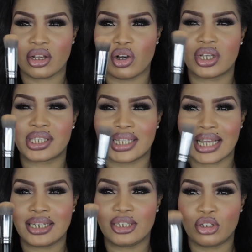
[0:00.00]
got a
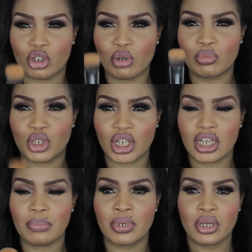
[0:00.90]
slightly dome
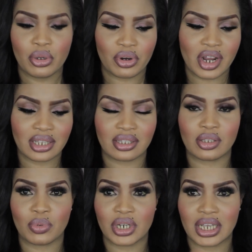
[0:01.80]
shape, whereas
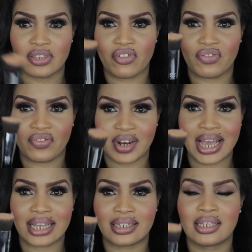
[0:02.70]
this one is
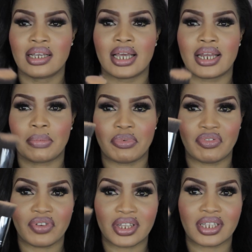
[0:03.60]
flat, and I
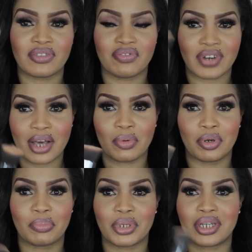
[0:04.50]
prefer this flat
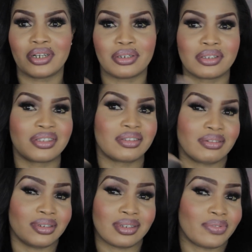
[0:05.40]
one because
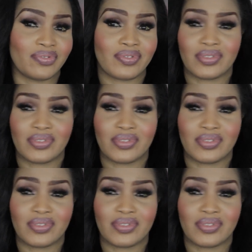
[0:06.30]
it just